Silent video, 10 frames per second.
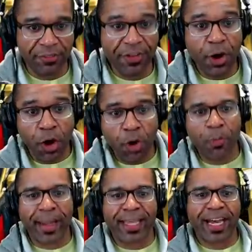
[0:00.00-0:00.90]
enough.
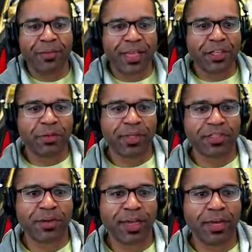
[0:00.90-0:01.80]
Oh my God, we can do
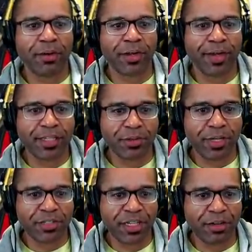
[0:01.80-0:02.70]
this. Okay, okay, okay.
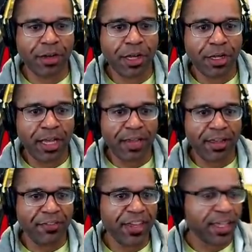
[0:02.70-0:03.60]
So here's the deal.
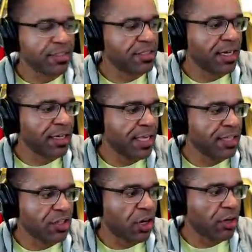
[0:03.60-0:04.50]
If he gets stunned,
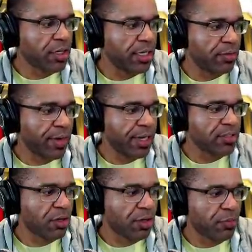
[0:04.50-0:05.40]
it's all good, right?
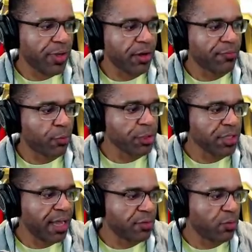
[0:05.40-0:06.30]
It's all good. We
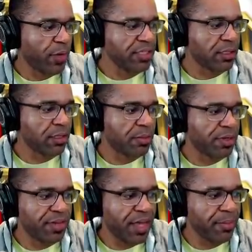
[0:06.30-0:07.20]
unfortunately have to waste a little
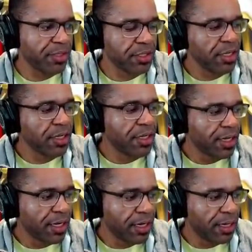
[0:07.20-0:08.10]
bit of damage
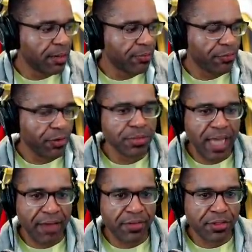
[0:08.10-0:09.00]
um,
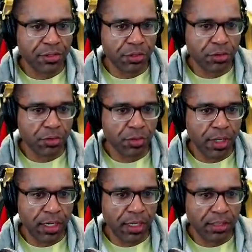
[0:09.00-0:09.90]
from Daphnis
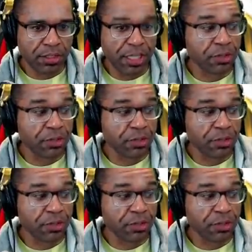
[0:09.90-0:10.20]
to uh,